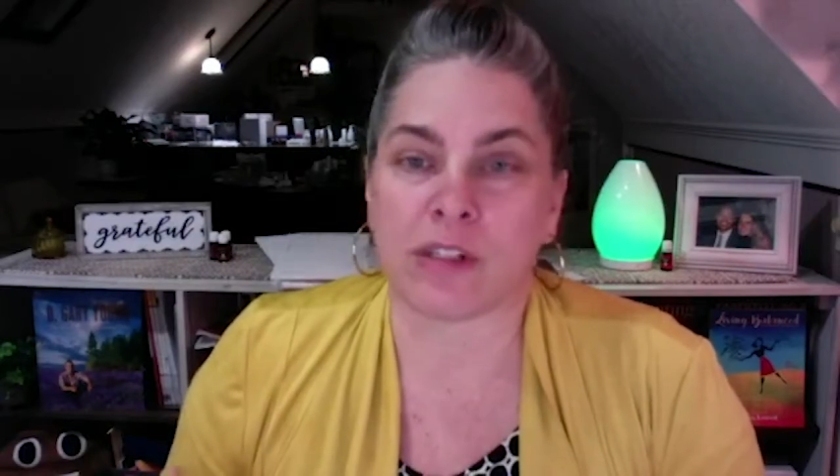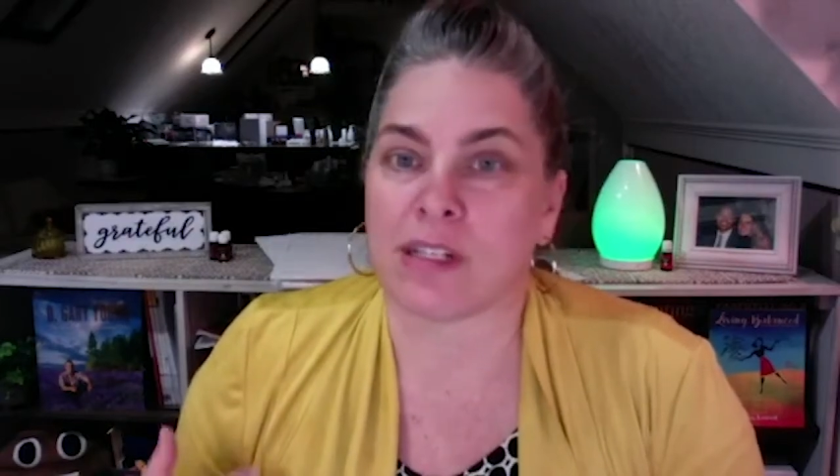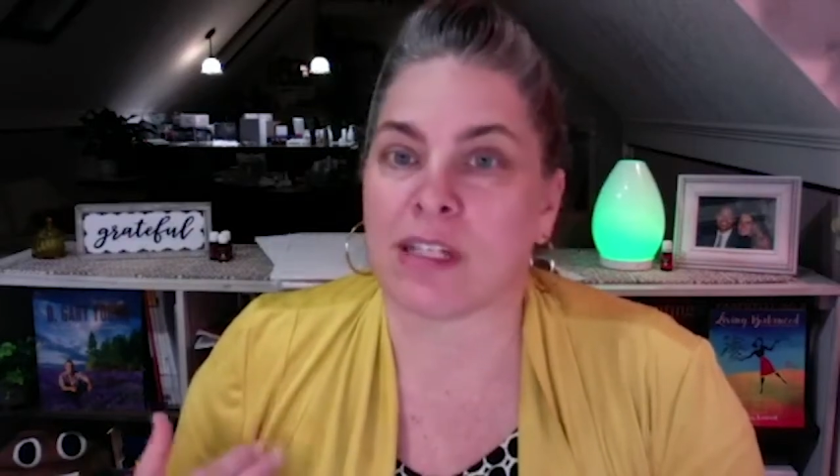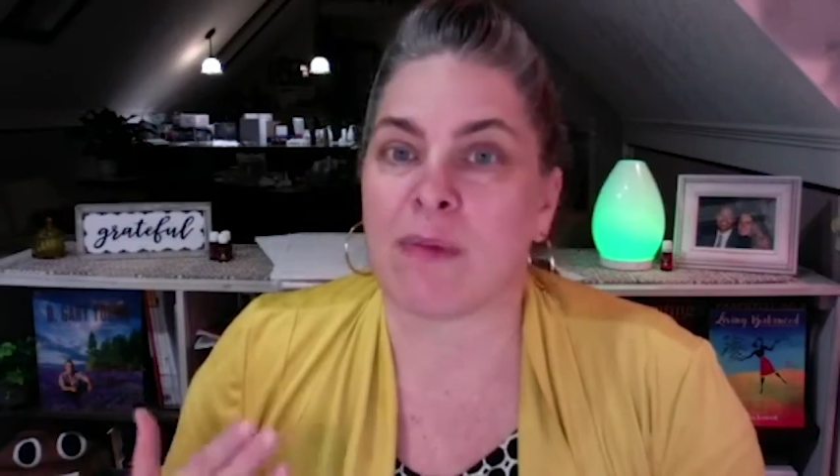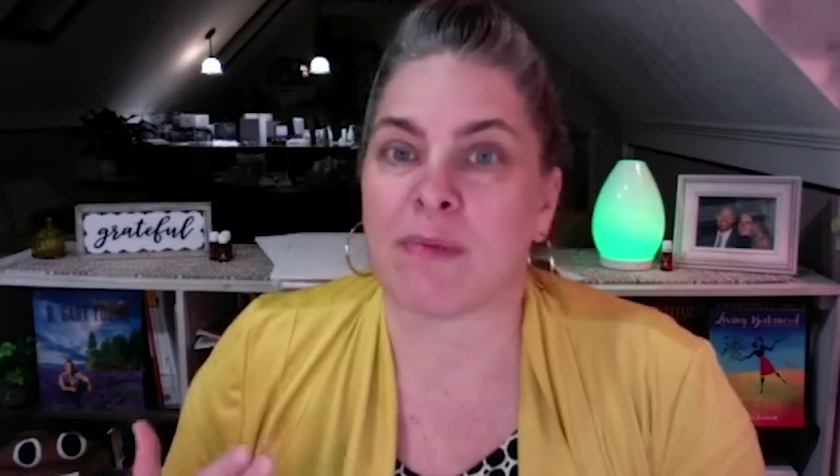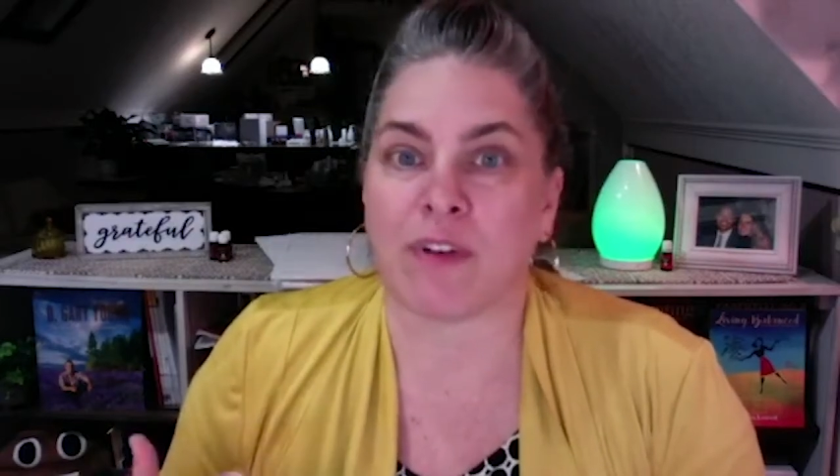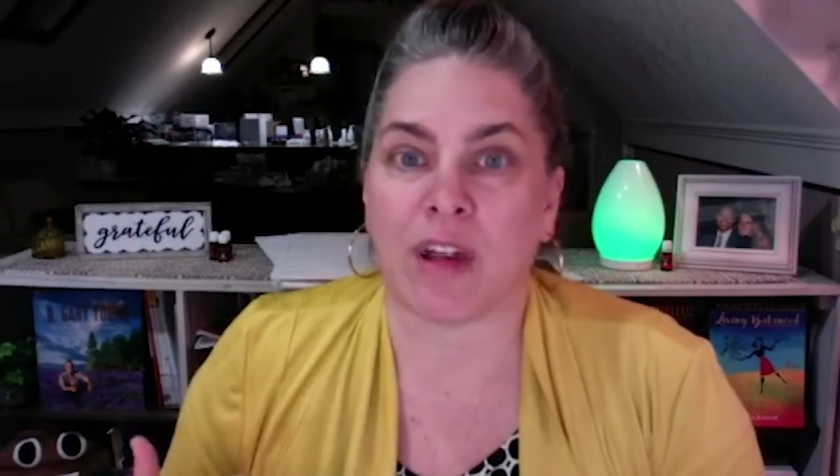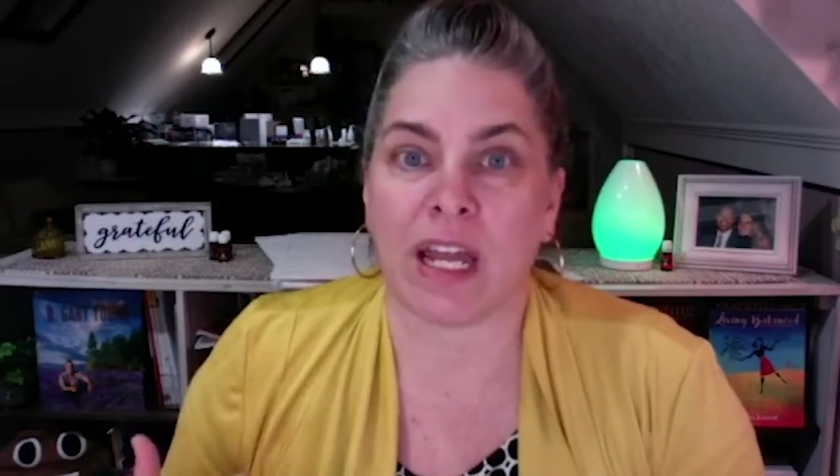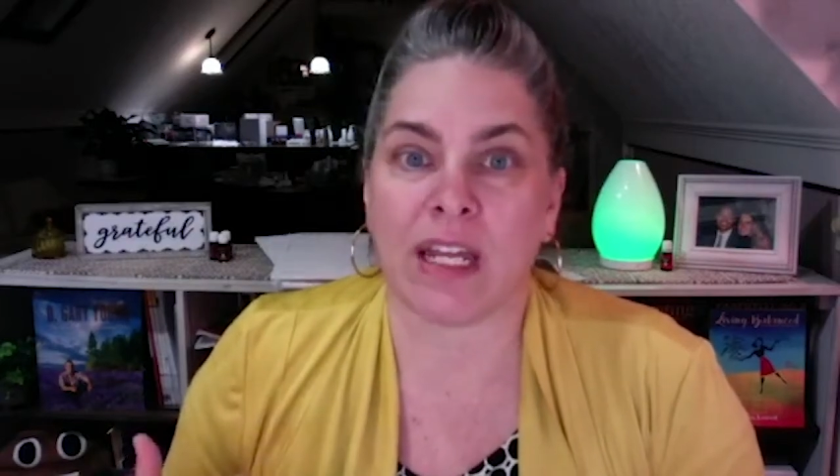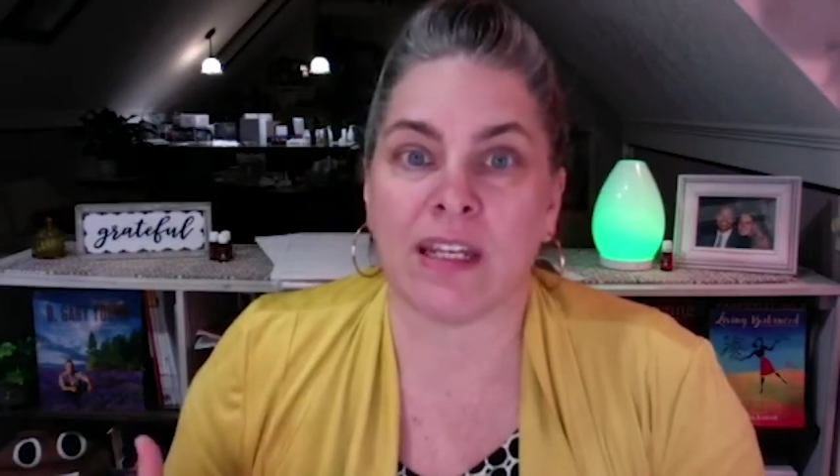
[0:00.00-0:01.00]
and the top of your
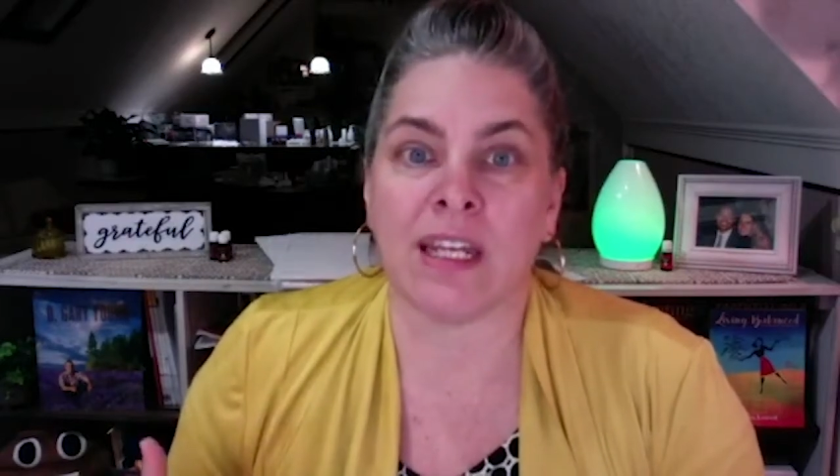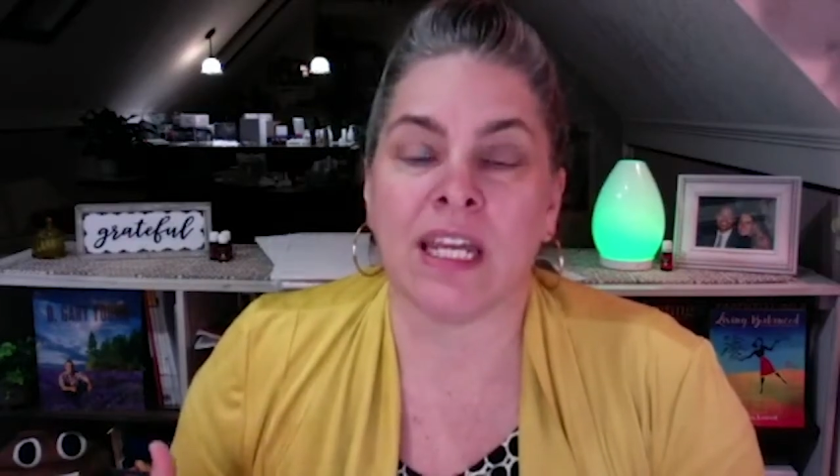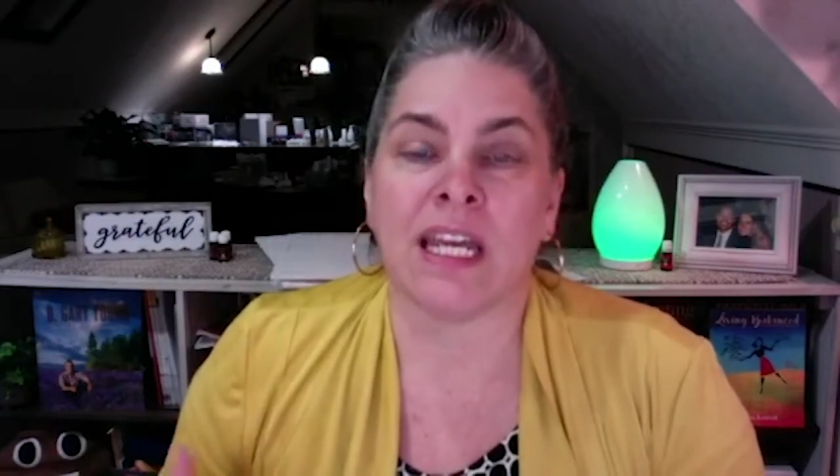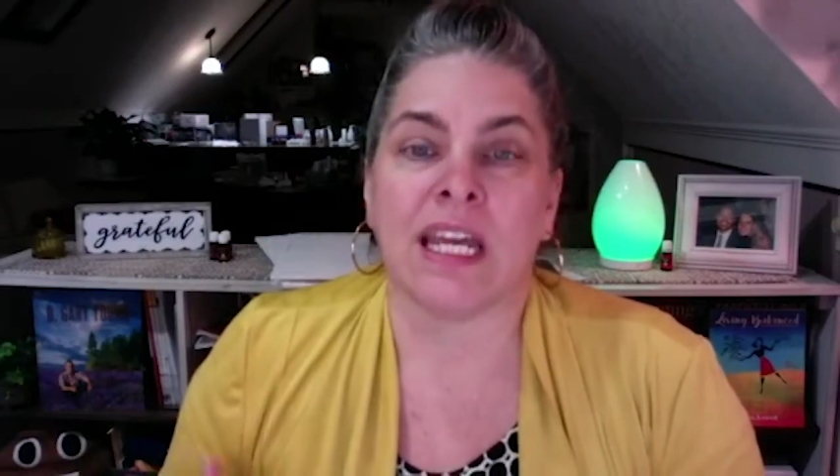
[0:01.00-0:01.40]
head,